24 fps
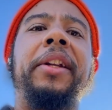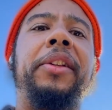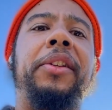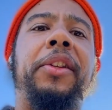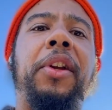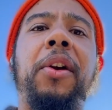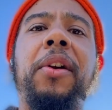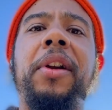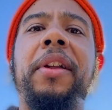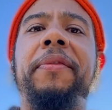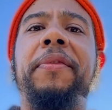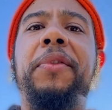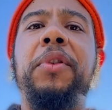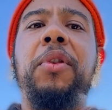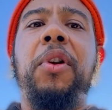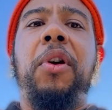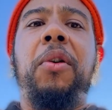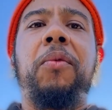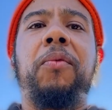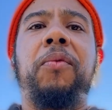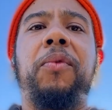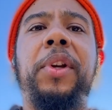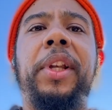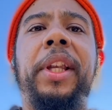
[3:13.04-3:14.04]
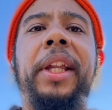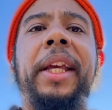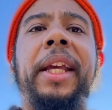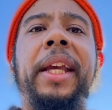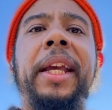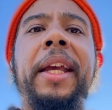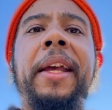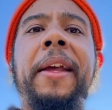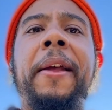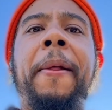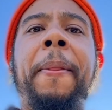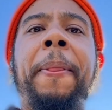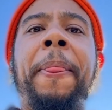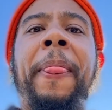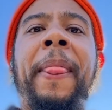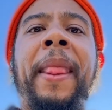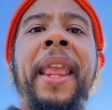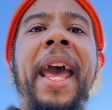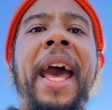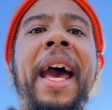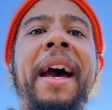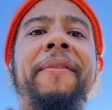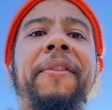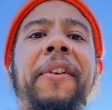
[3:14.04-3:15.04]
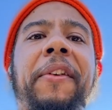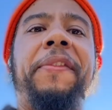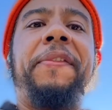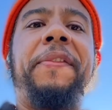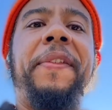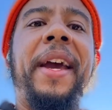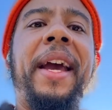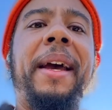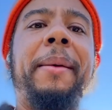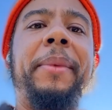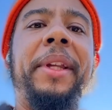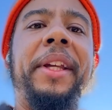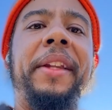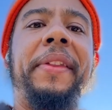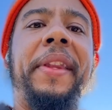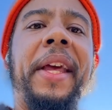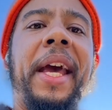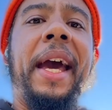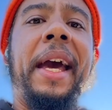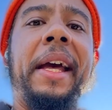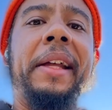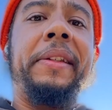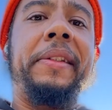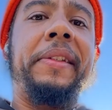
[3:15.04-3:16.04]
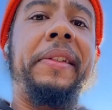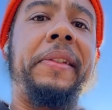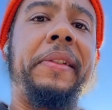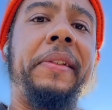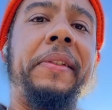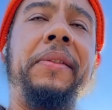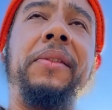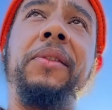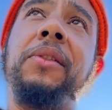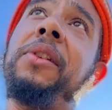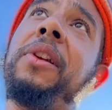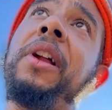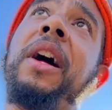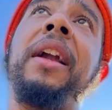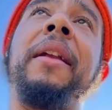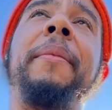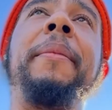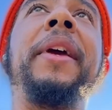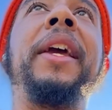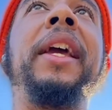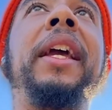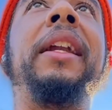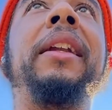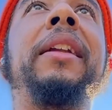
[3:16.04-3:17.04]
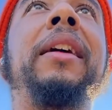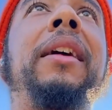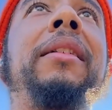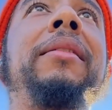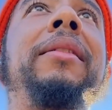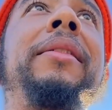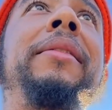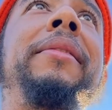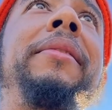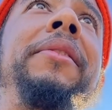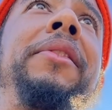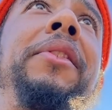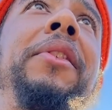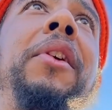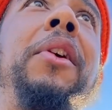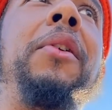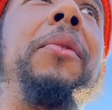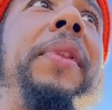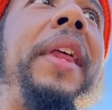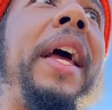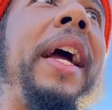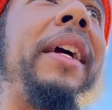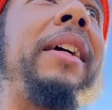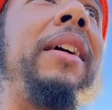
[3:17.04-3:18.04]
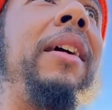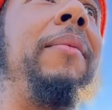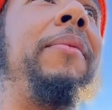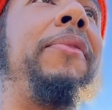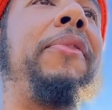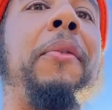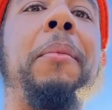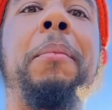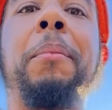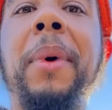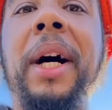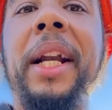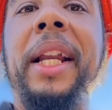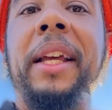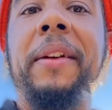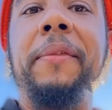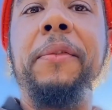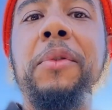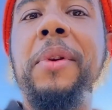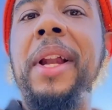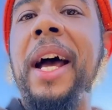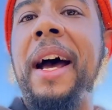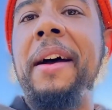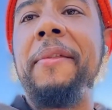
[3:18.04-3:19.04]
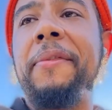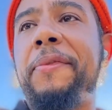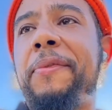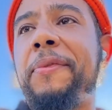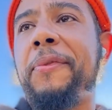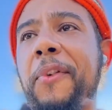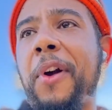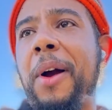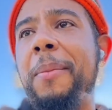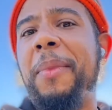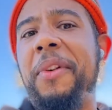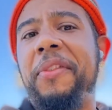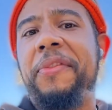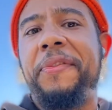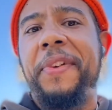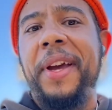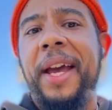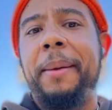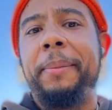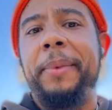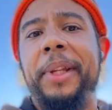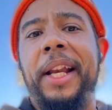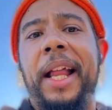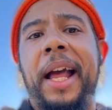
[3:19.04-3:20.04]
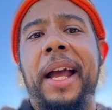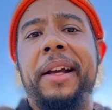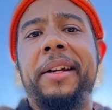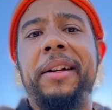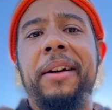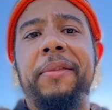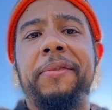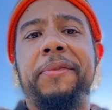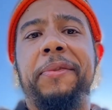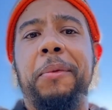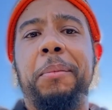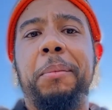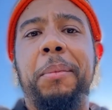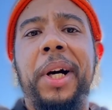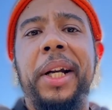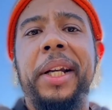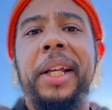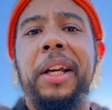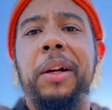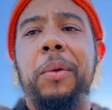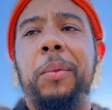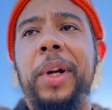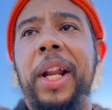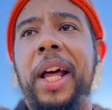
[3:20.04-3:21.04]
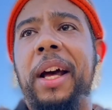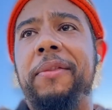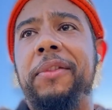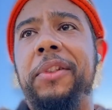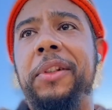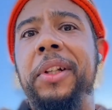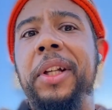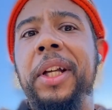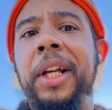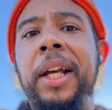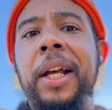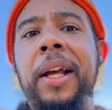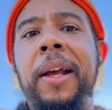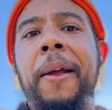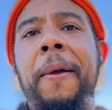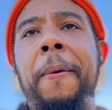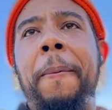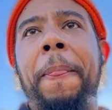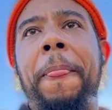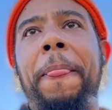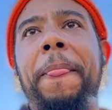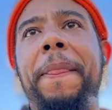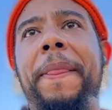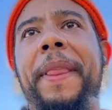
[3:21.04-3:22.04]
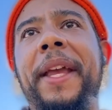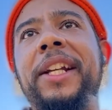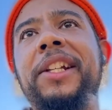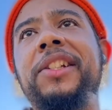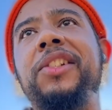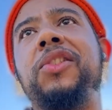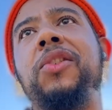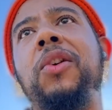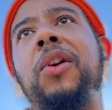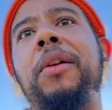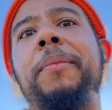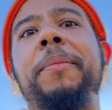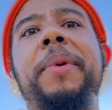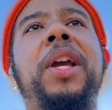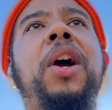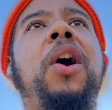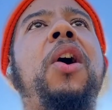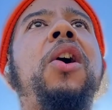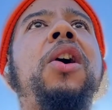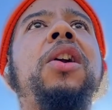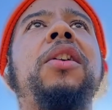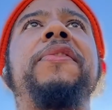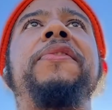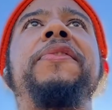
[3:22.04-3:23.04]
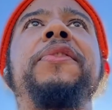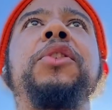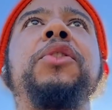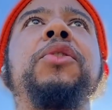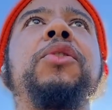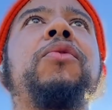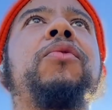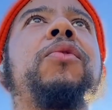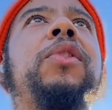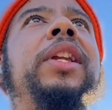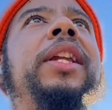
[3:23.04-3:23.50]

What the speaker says: and the dirt if you don't really have a family that's, you know what I mean, you know, that come from money. If you're not from a family that come from money or whatever, then it's going to be harder for you to